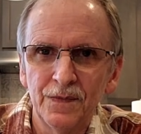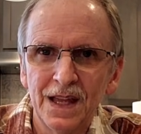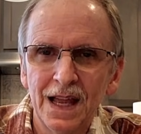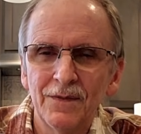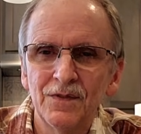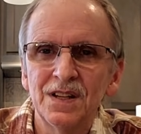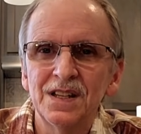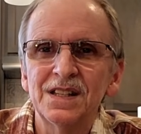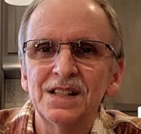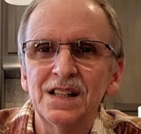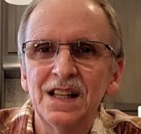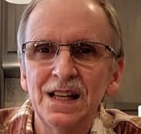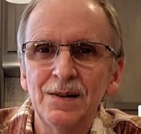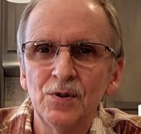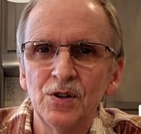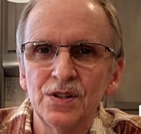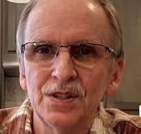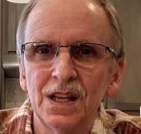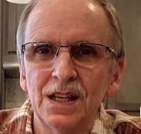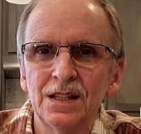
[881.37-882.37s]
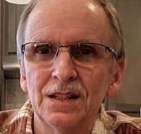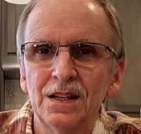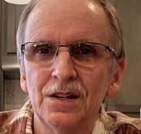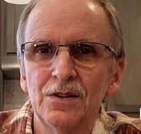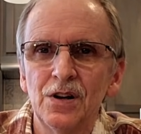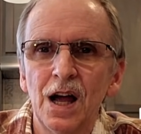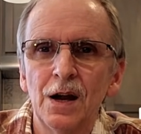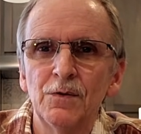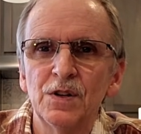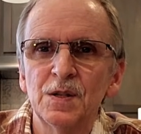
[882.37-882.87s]
they have a disclaimer saying they're
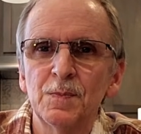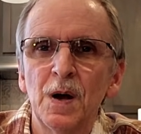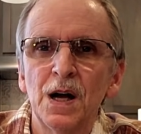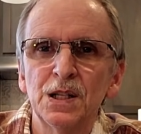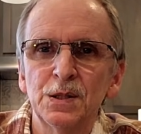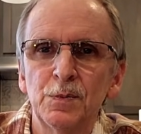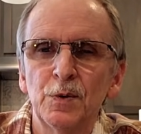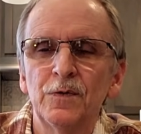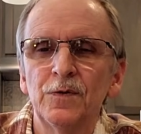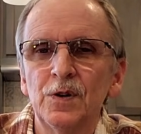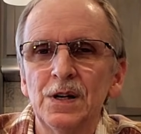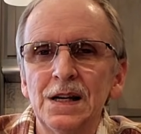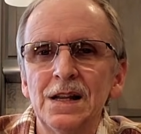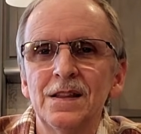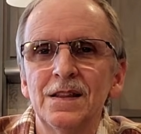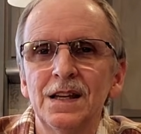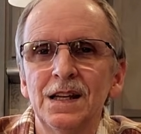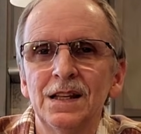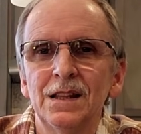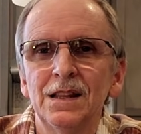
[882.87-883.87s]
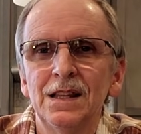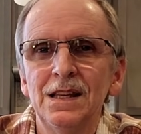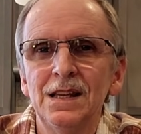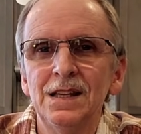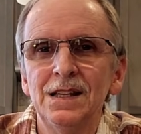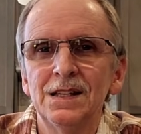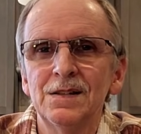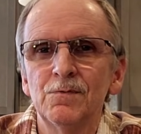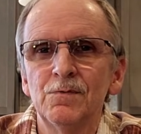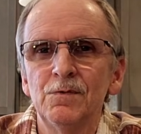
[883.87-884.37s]
not responsible for anything
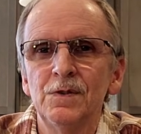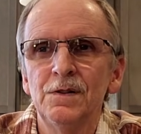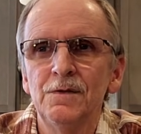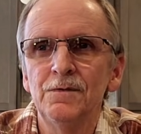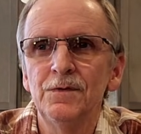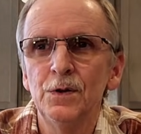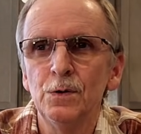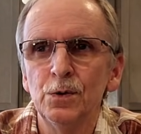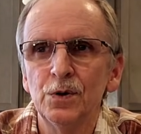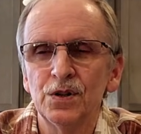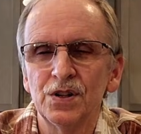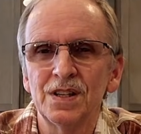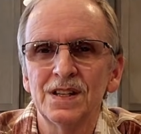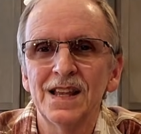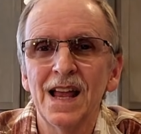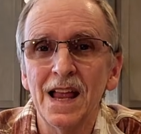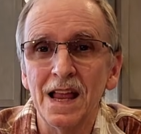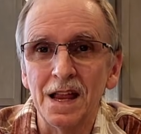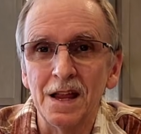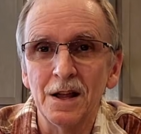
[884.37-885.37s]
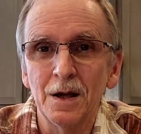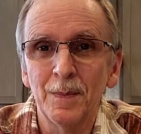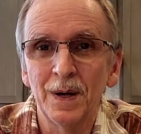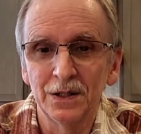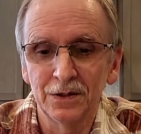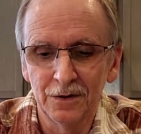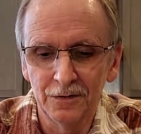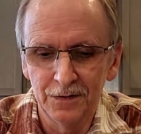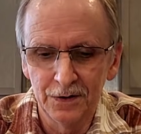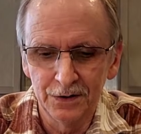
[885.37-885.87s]
these reviewers say
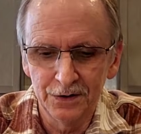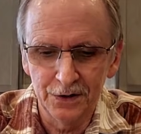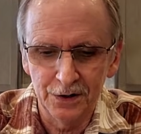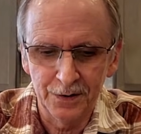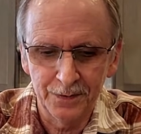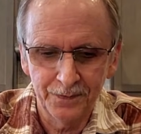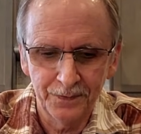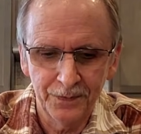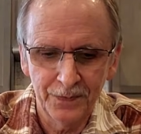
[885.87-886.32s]
about their filter.